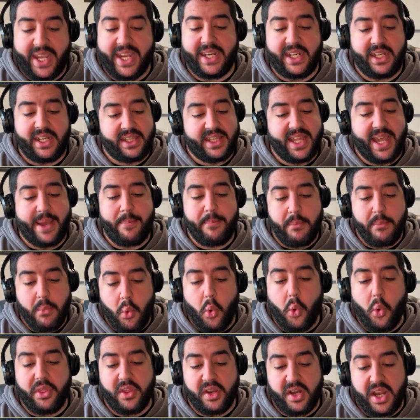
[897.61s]
And he did that
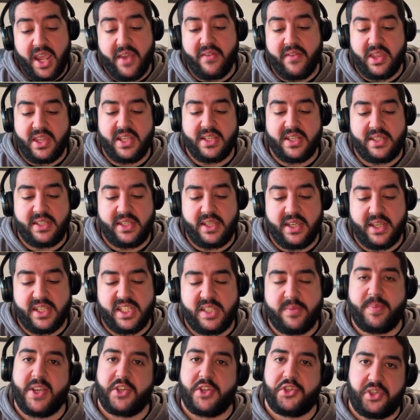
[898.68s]
more than ever this year,
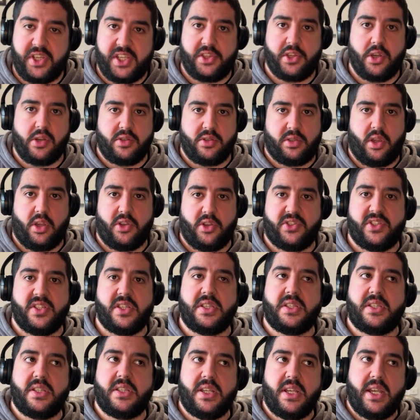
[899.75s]
especially in those
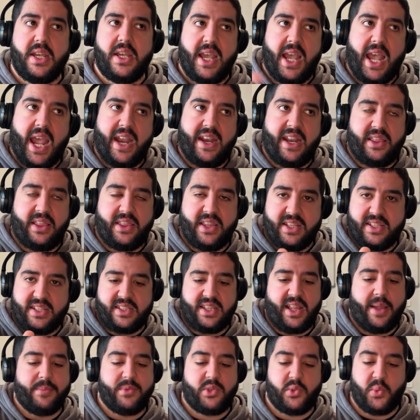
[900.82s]
losses and in the
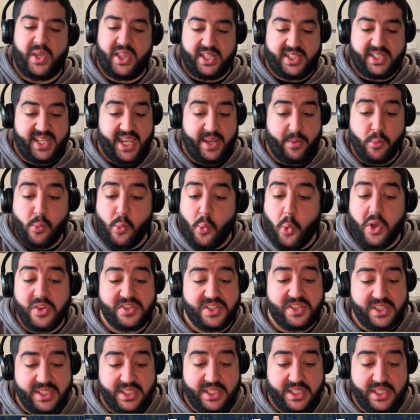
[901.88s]
slumps where the team wasn't